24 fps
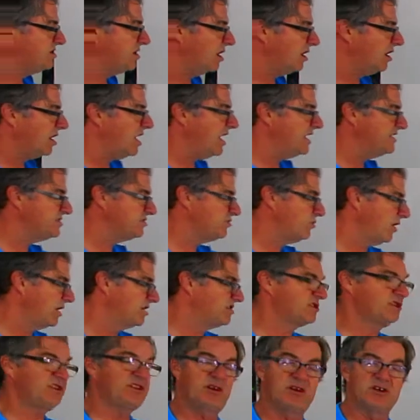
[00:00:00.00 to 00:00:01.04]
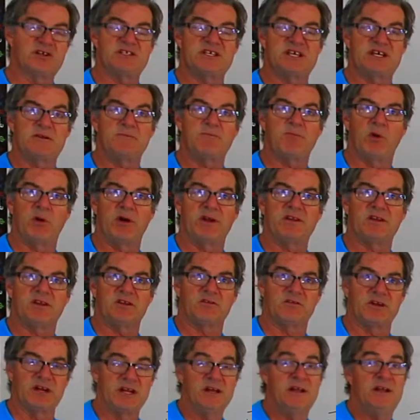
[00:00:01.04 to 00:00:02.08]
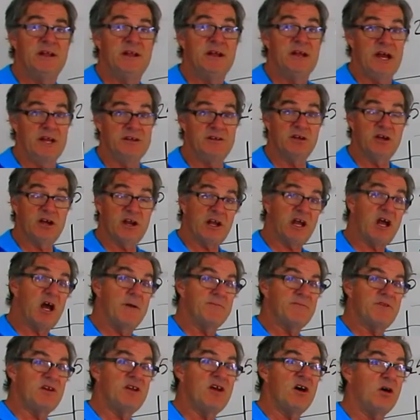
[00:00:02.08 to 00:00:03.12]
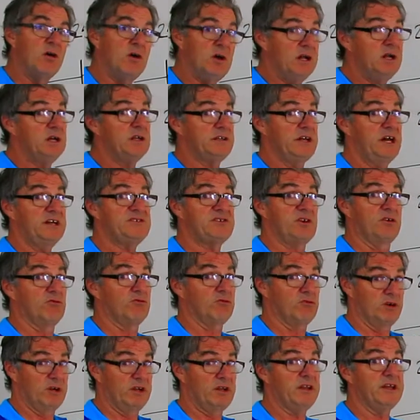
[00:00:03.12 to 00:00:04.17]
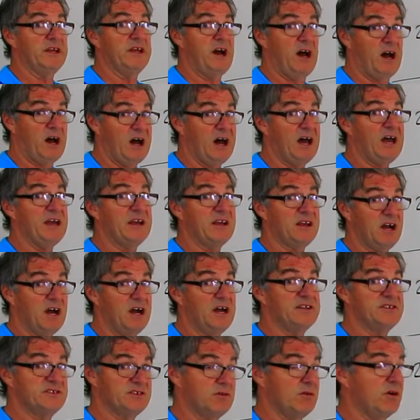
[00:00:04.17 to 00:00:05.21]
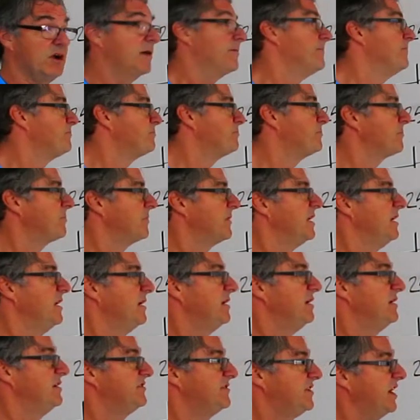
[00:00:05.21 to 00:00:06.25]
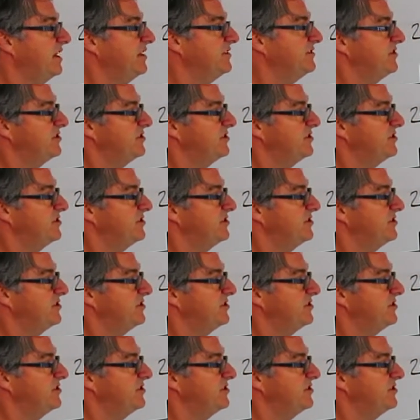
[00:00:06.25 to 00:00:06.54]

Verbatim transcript: our chi-square is 13.3. And you're going to come to know that's a really high chi-square. Second